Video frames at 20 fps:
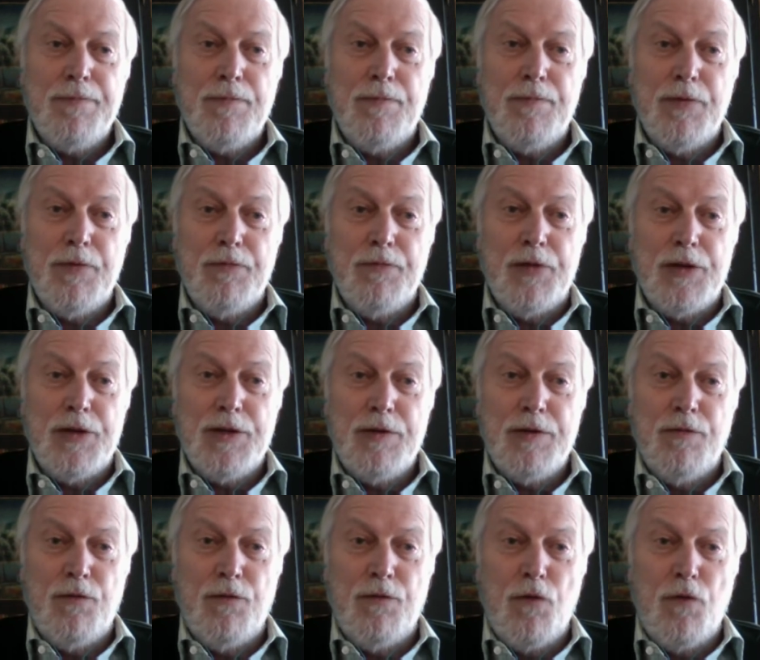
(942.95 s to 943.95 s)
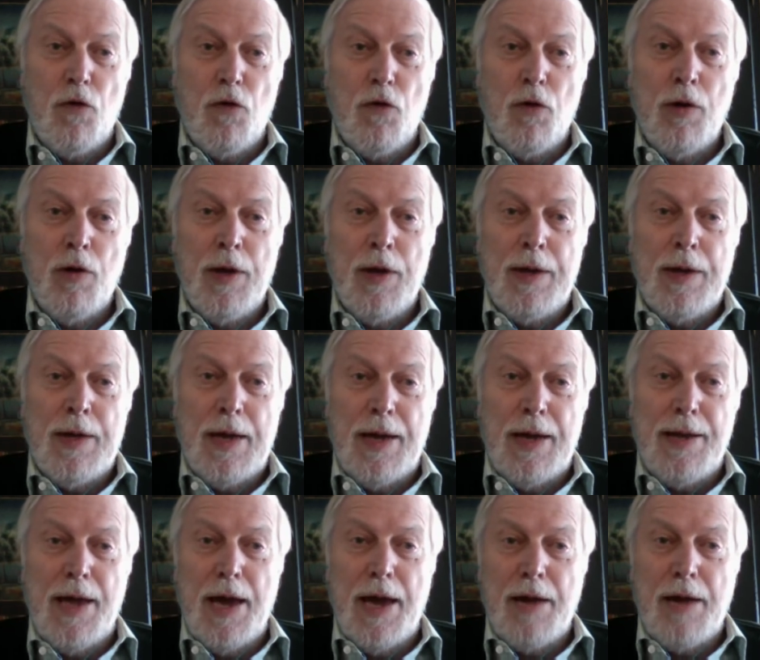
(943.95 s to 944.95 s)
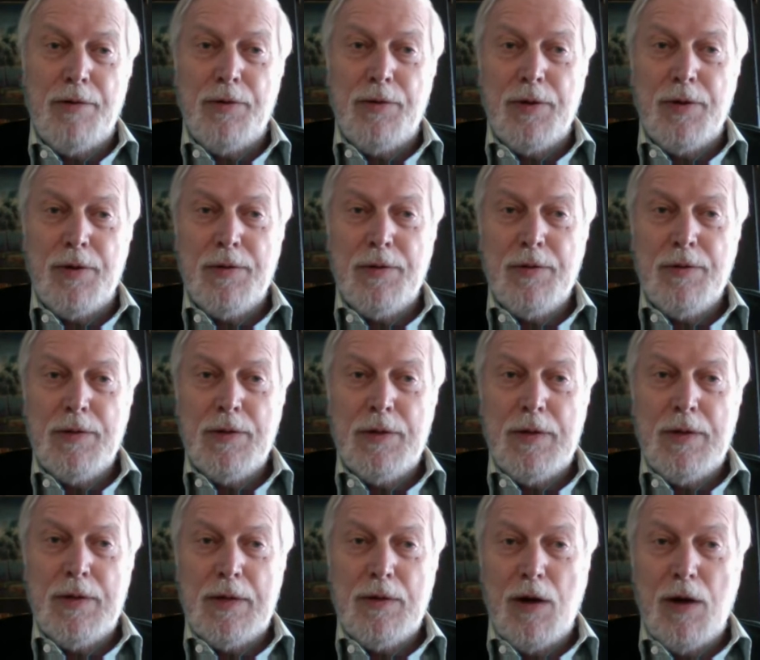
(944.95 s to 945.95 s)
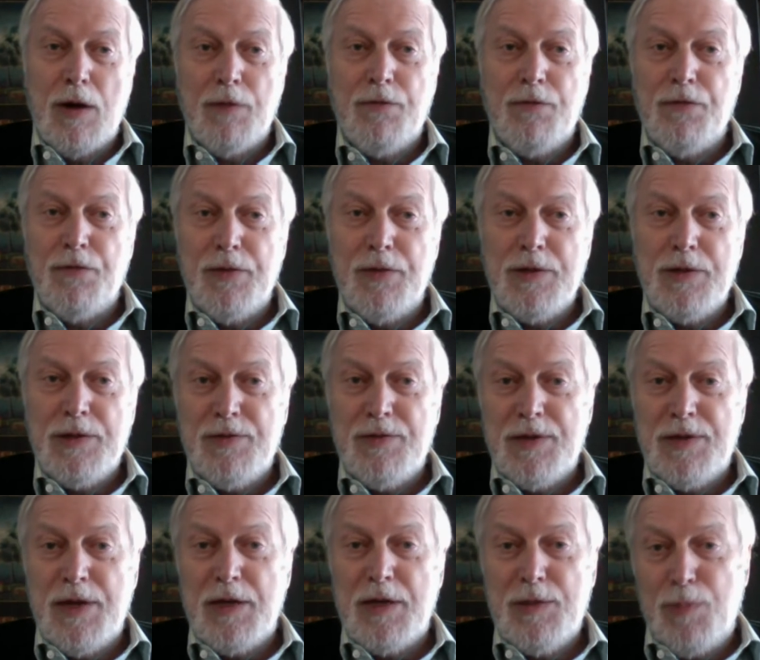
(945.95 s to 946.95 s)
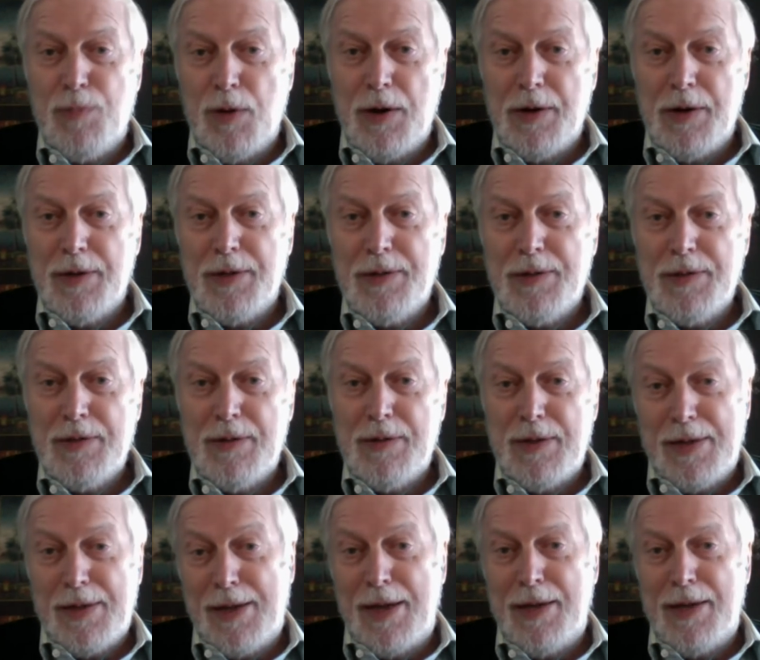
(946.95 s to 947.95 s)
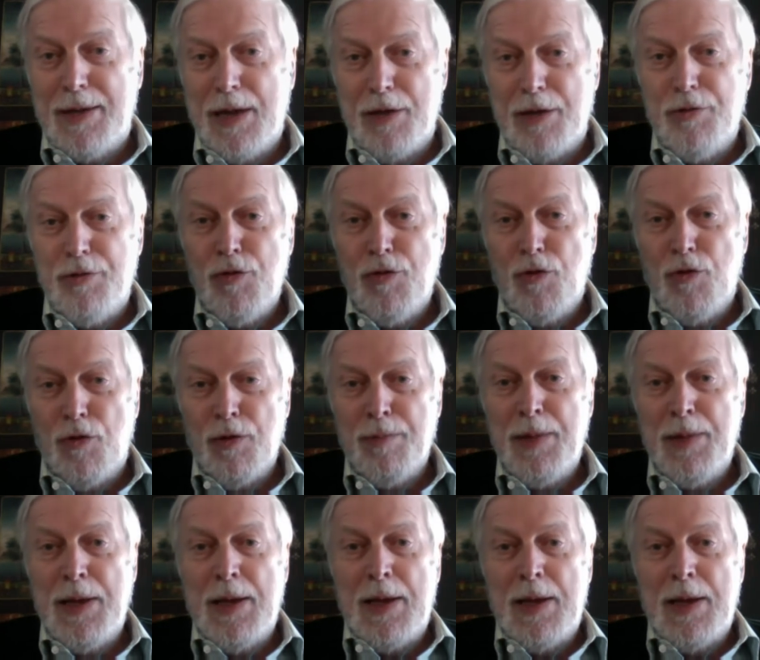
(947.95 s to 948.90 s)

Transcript: provision for an annual conference of states parties, again, a norm.